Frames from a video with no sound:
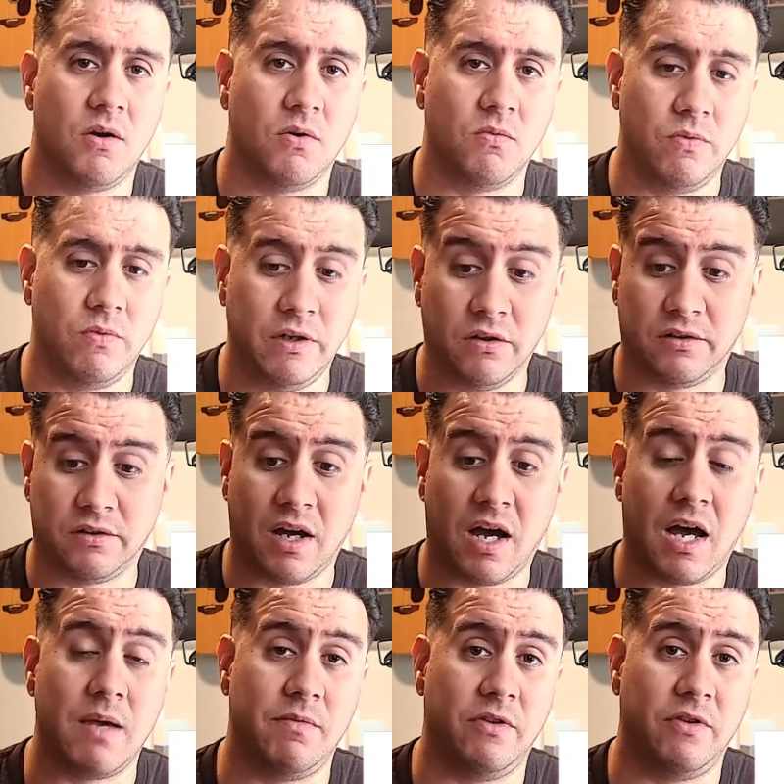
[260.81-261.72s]
real
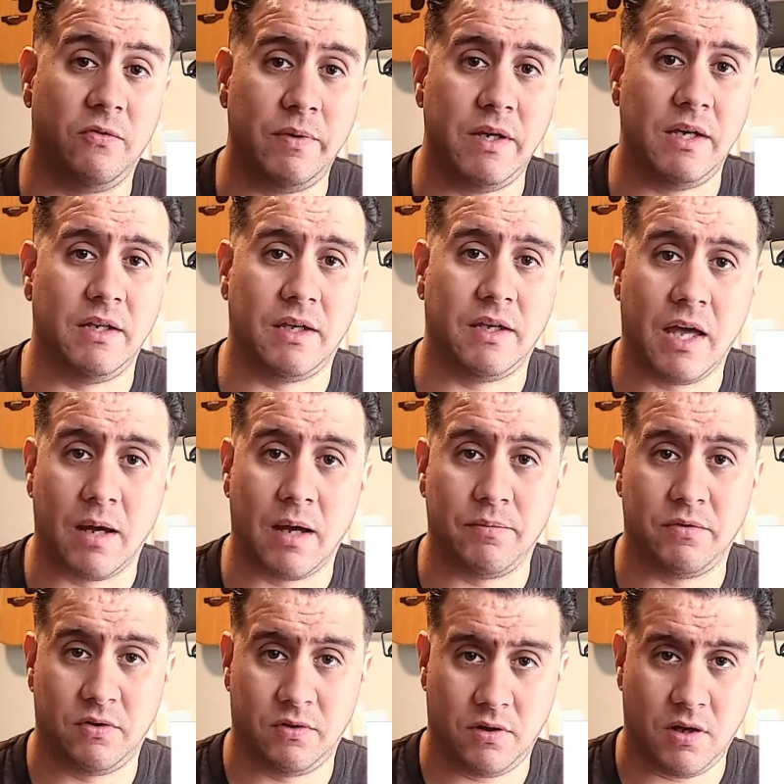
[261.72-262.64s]
time is being
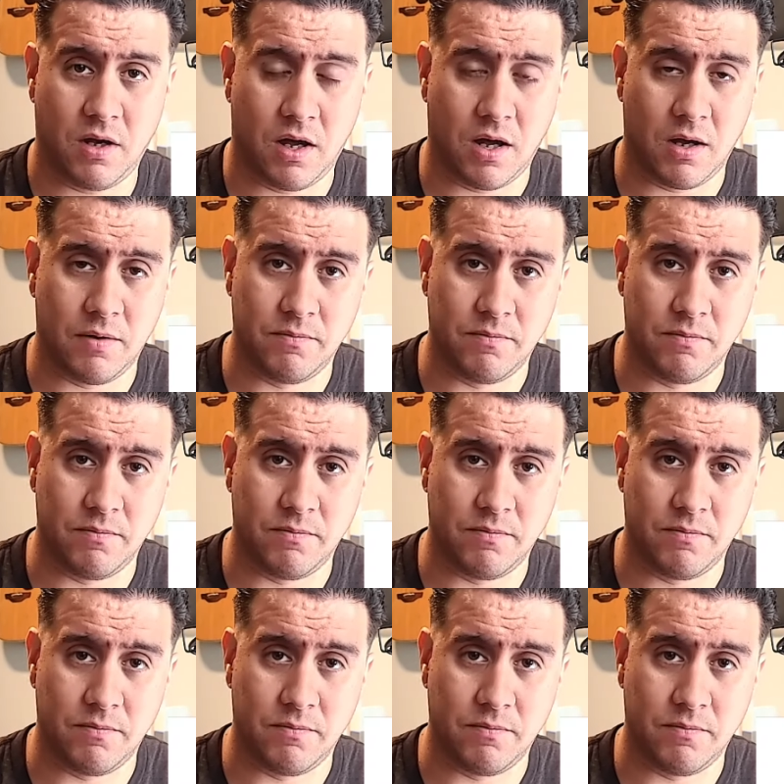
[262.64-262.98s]
kept uh,